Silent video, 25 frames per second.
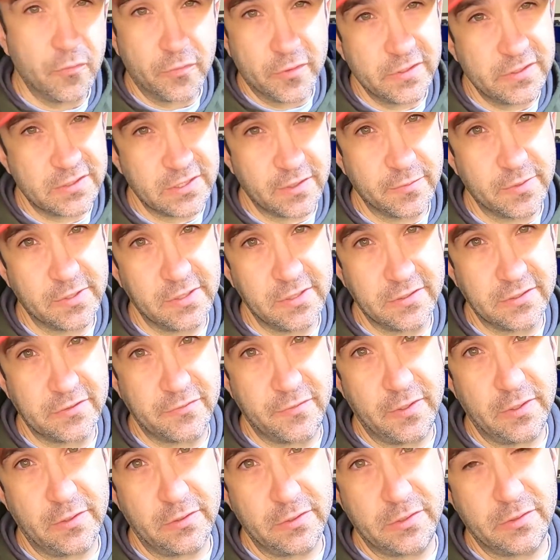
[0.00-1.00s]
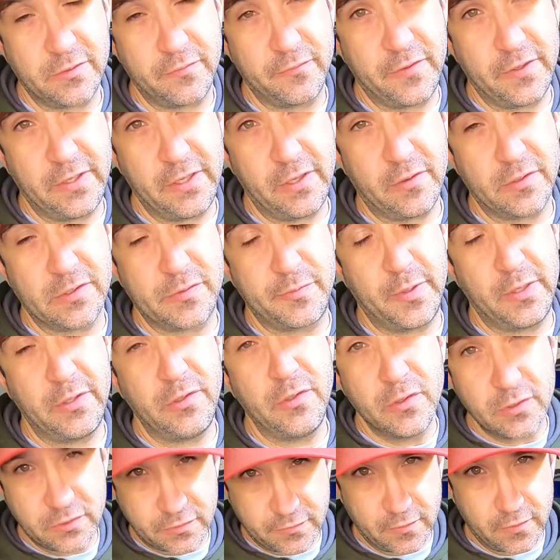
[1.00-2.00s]
Hopefully something in this video has been
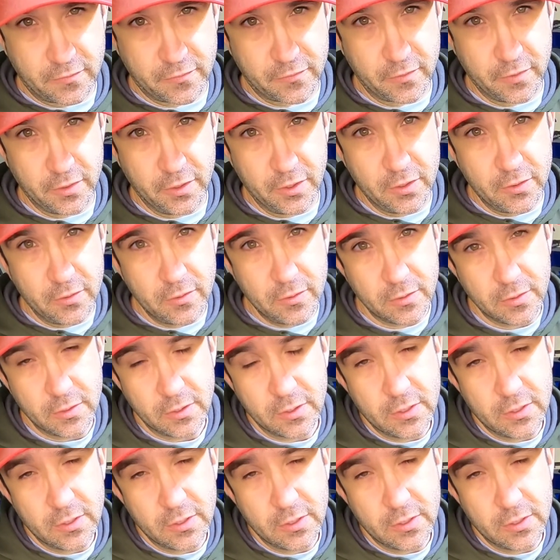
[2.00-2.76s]
useful for you.